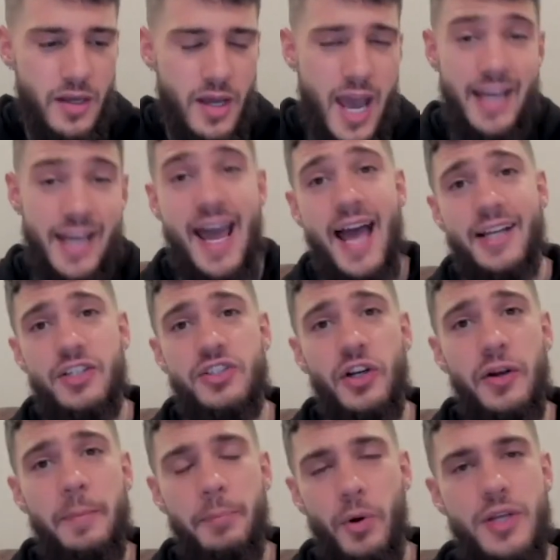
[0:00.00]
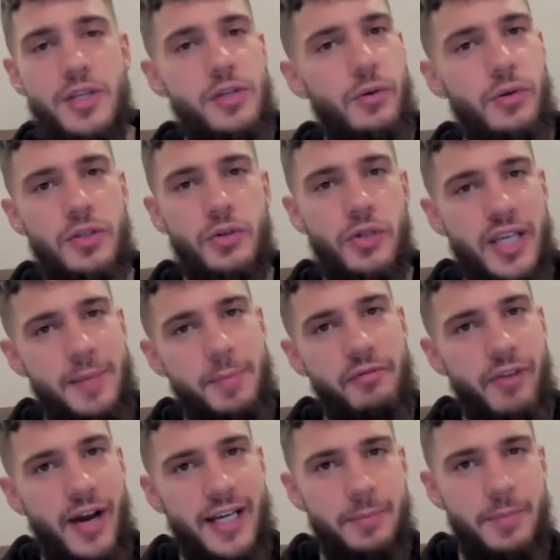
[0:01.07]
And at a certain point, you you keep
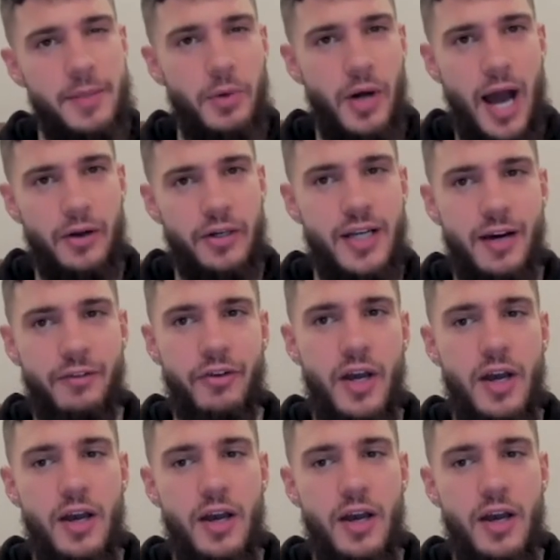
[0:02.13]
inviting people out enough,